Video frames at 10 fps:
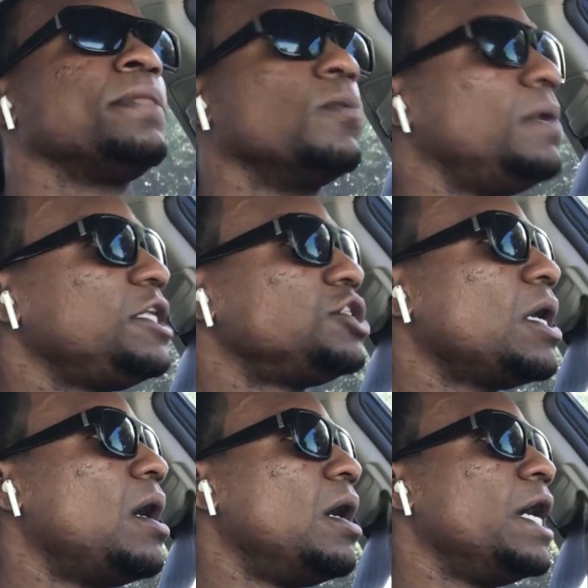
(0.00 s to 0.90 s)
which
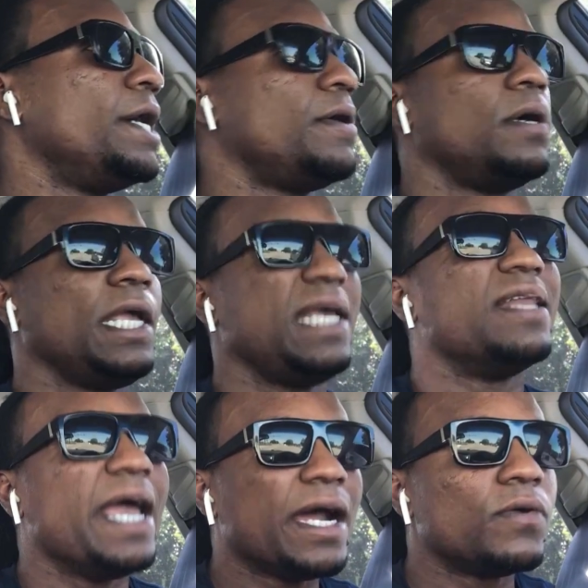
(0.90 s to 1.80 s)
are
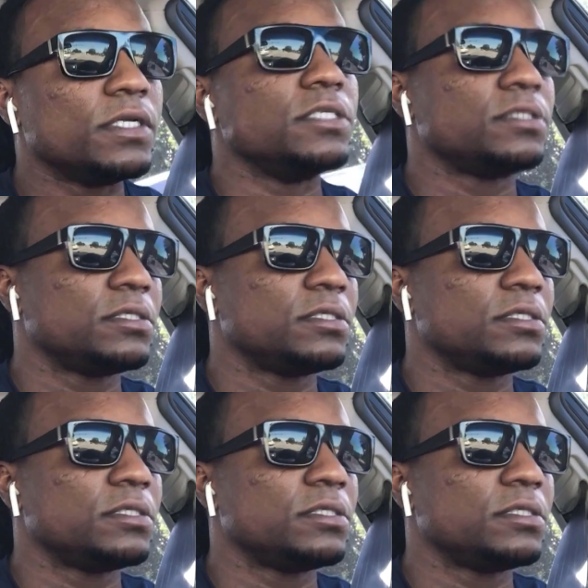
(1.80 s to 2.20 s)
inherent